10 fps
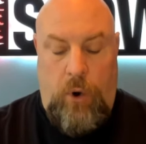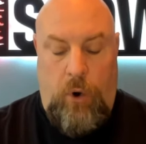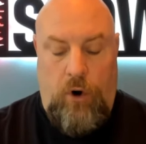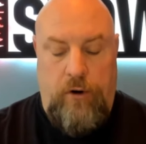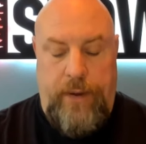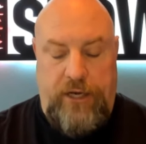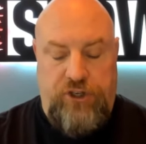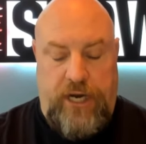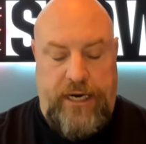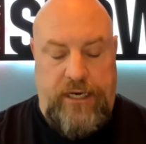or my
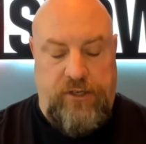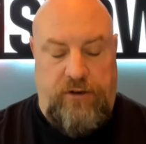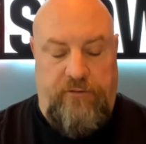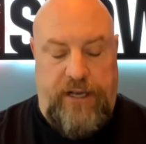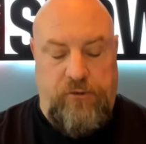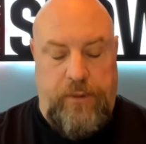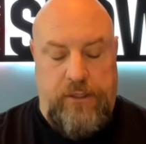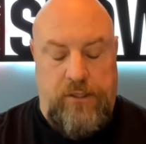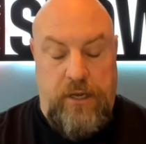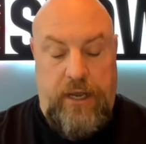Chinese
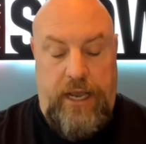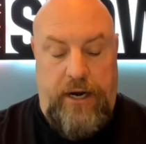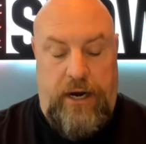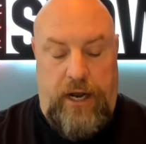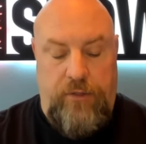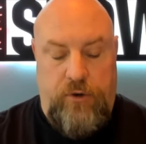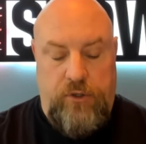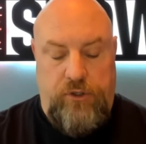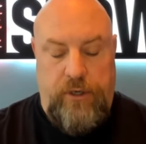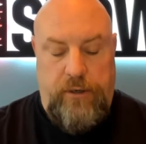investments and
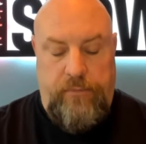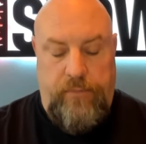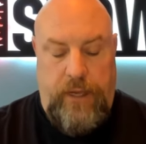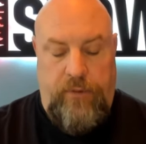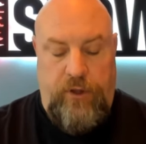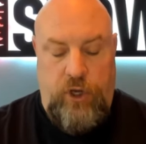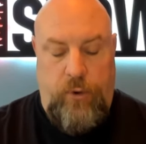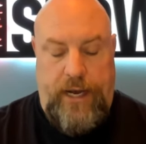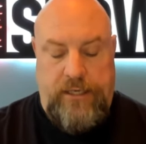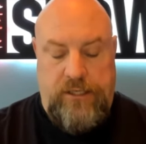others in the
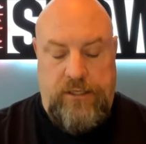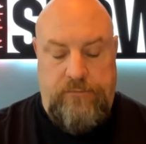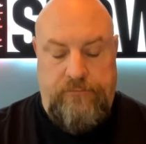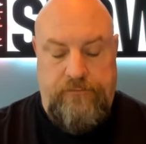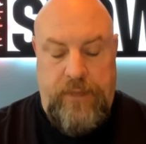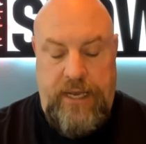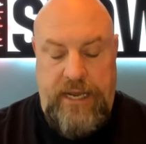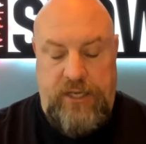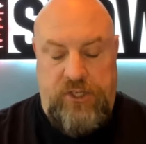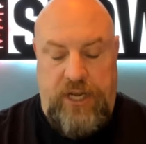U.S.
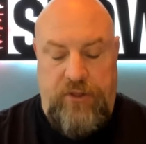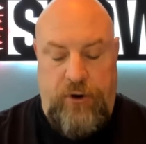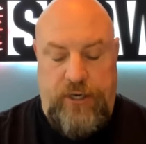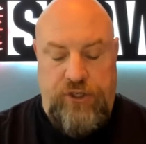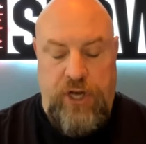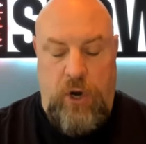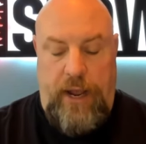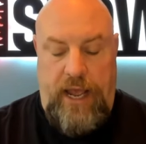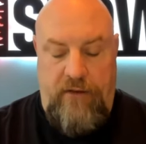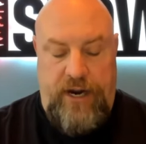He said, There is no
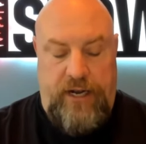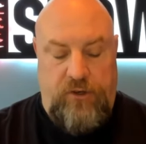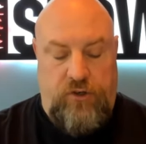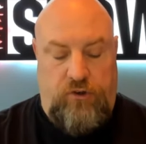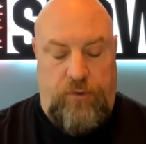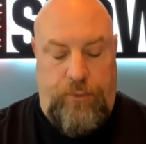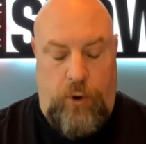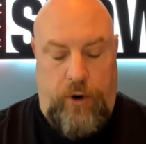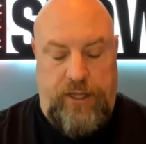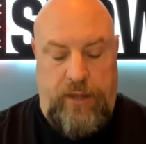evidence to
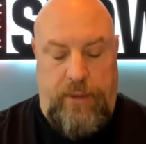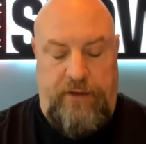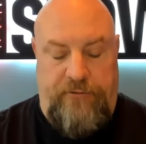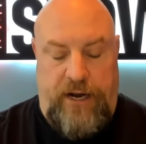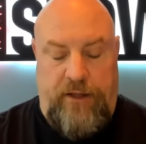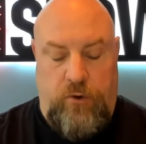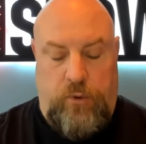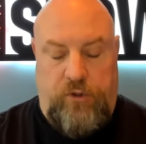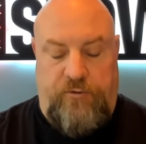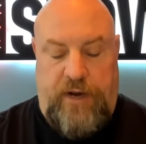support that my father
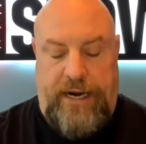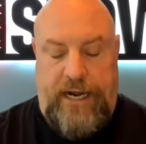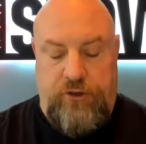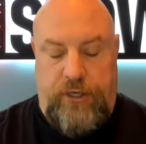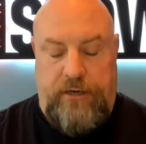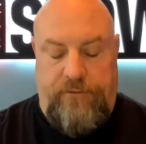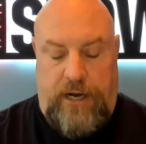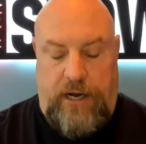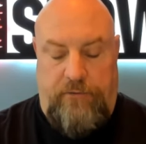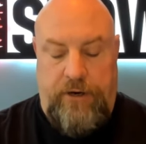was financially
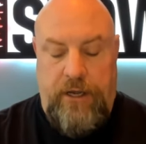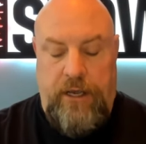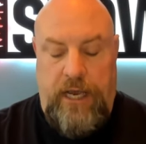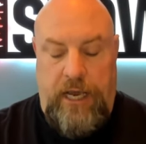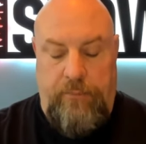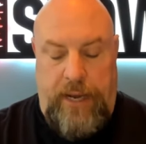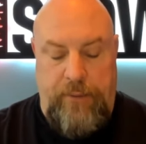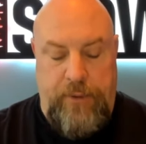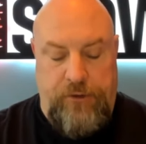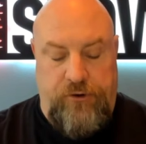involved in my
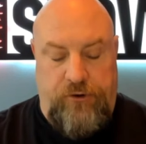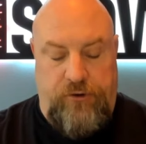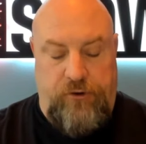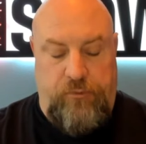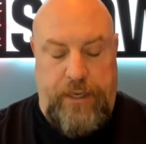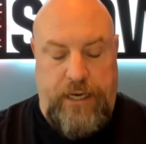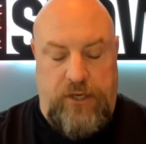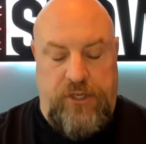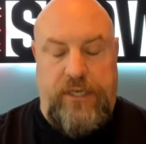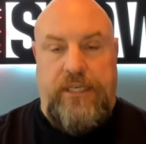businesses
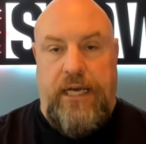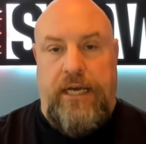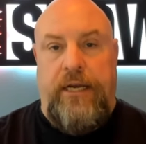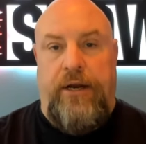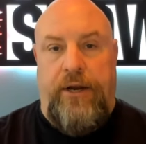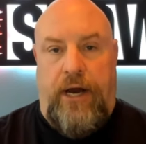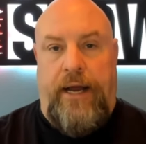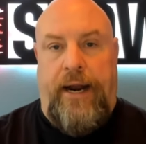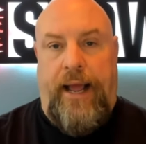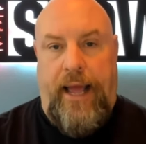because it did
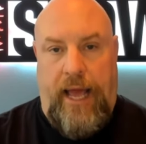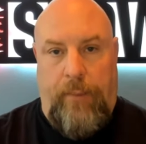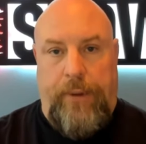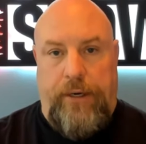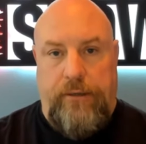not happen.